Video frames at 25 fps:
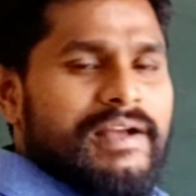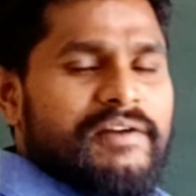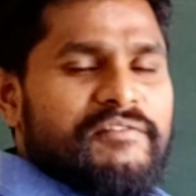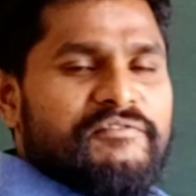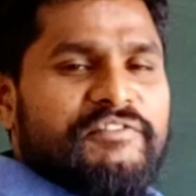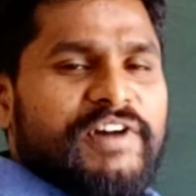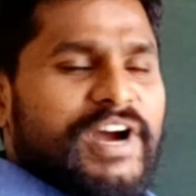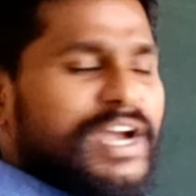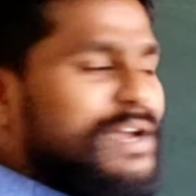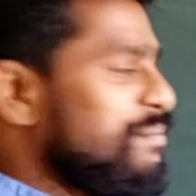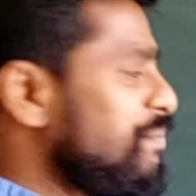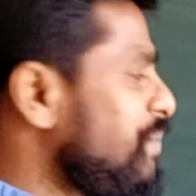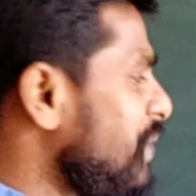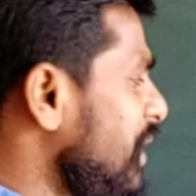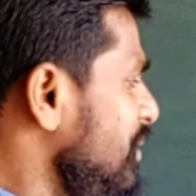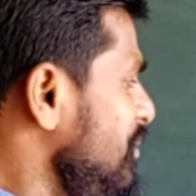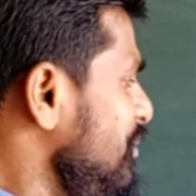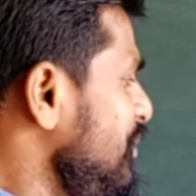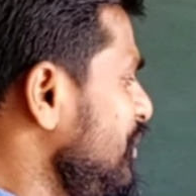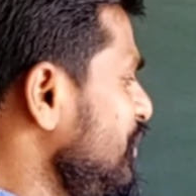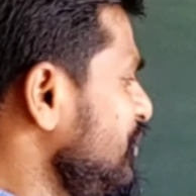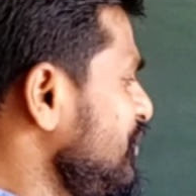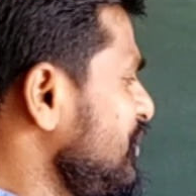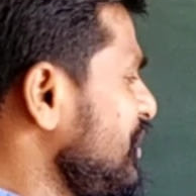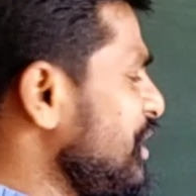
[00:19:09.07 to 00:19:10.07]

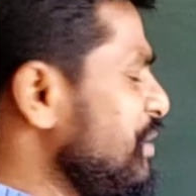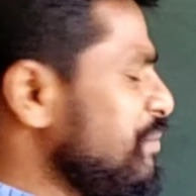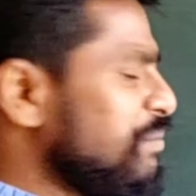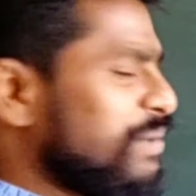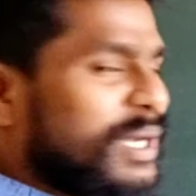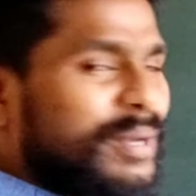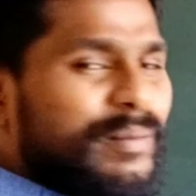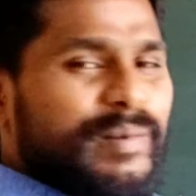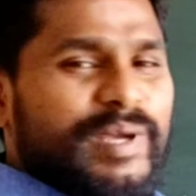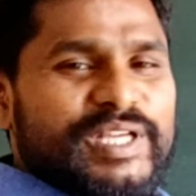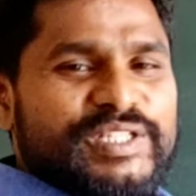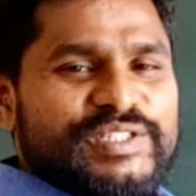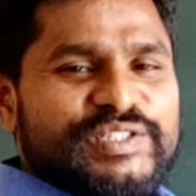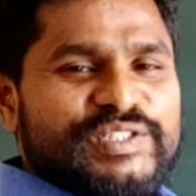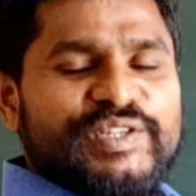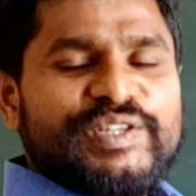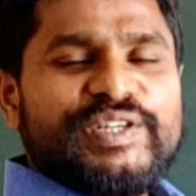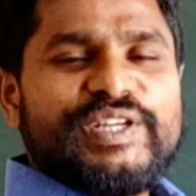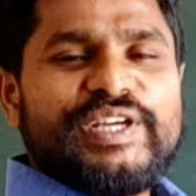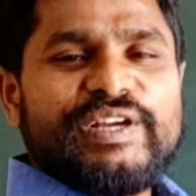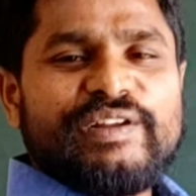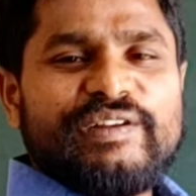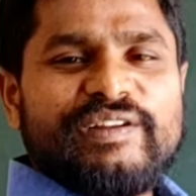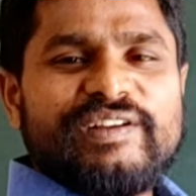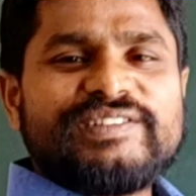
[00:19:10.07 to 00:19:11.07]
5' to 3'
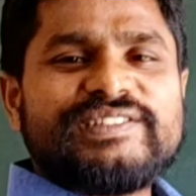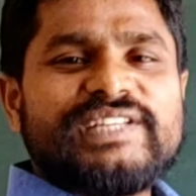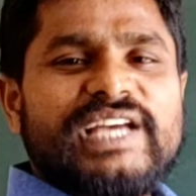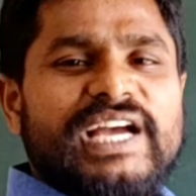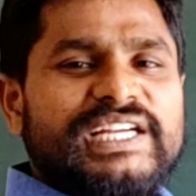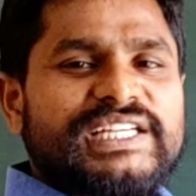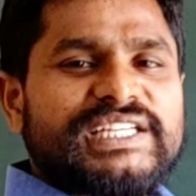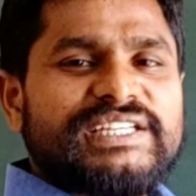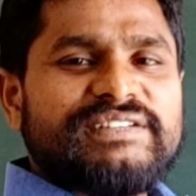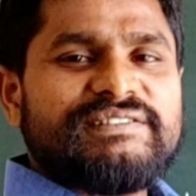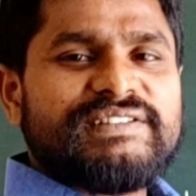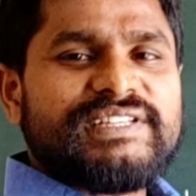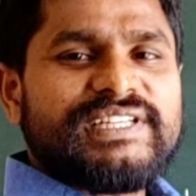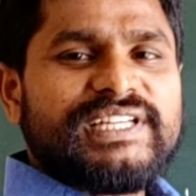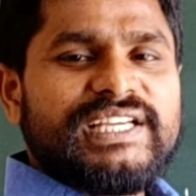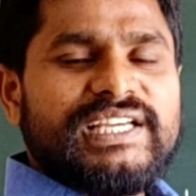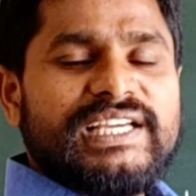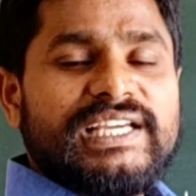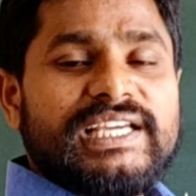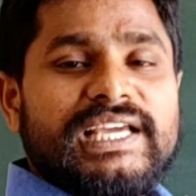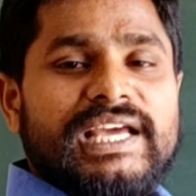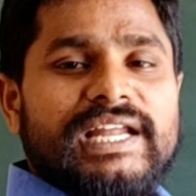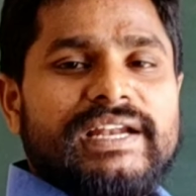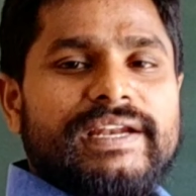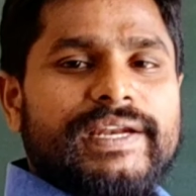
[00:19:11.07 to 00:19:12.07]
exonuclease
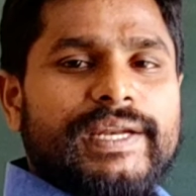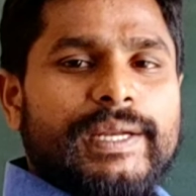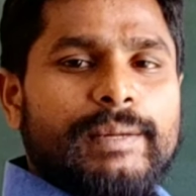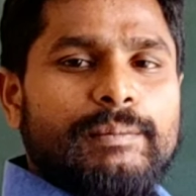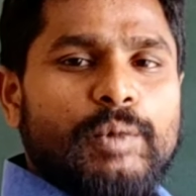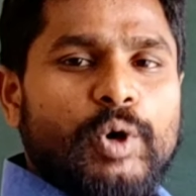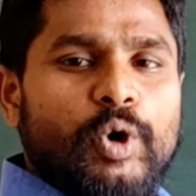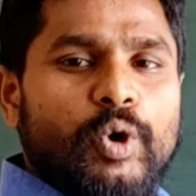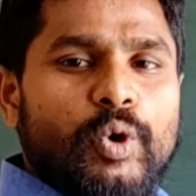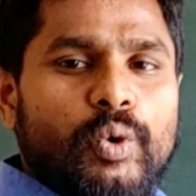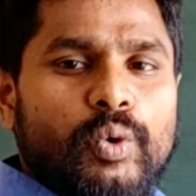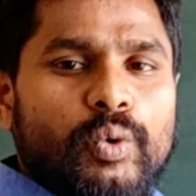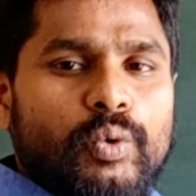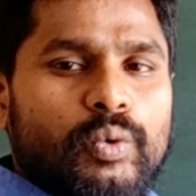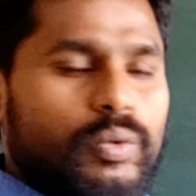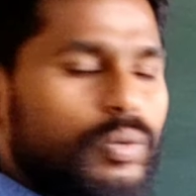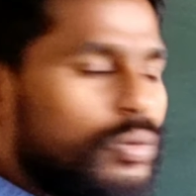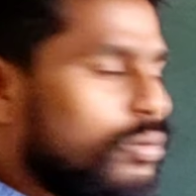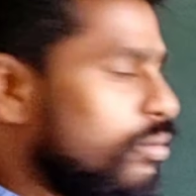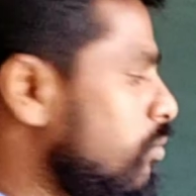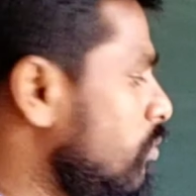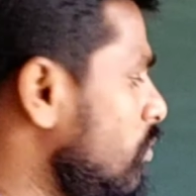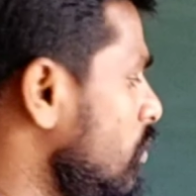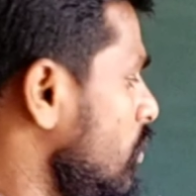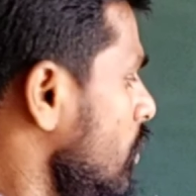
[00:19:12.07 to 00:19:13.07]
activity can
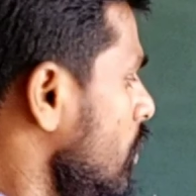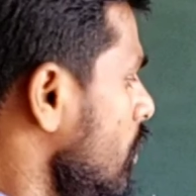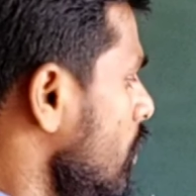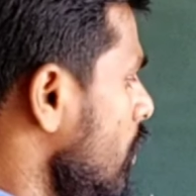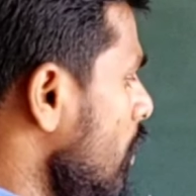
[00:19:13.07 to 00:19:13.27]
remove